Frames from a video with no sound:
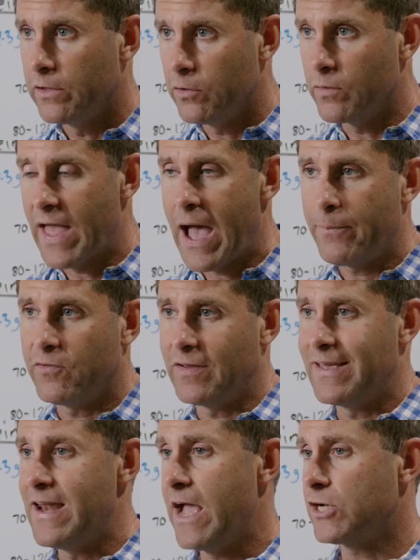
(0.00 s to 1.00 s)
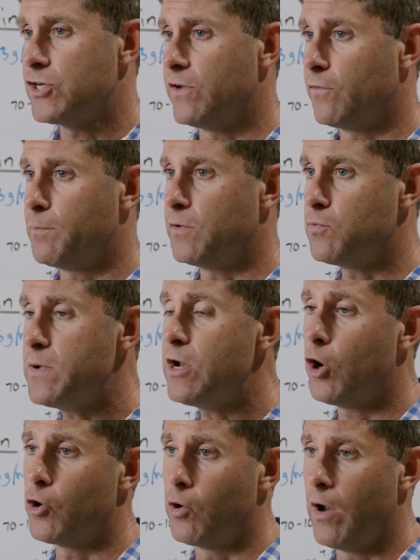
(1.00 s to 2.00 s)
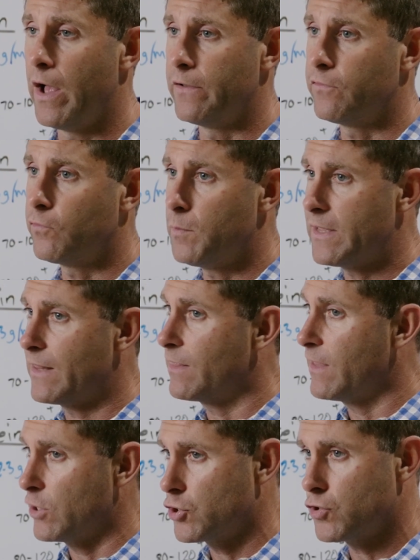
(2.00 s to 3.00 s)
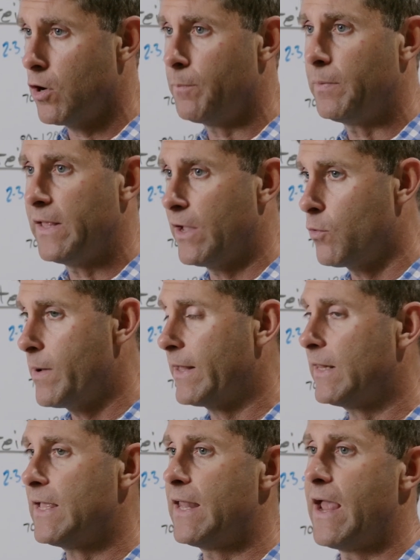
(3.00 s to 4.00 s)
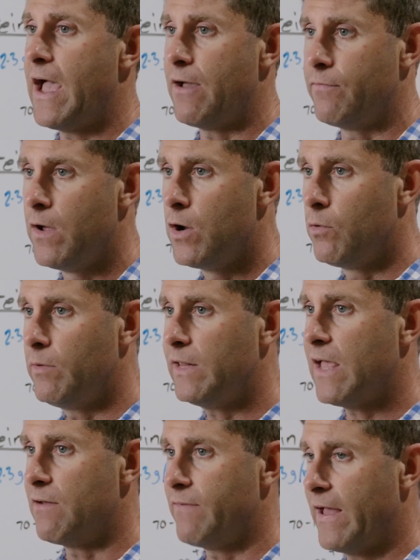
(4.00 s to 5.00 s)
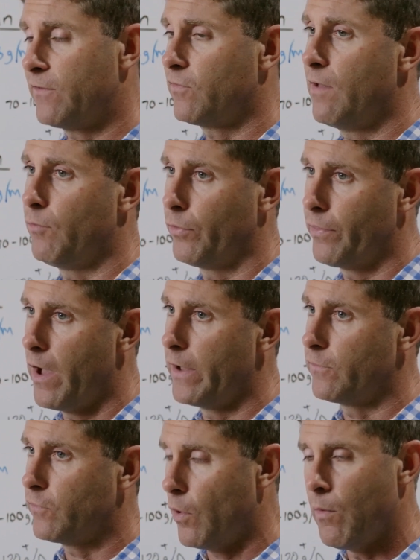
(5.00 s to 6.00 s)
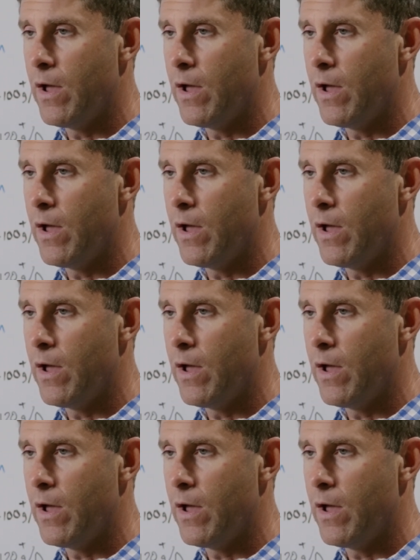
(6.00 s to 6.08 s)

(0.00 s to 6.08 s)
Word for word: little gaps and connections between our neurons so we can think sharply and quickly and have really advanced level thought. So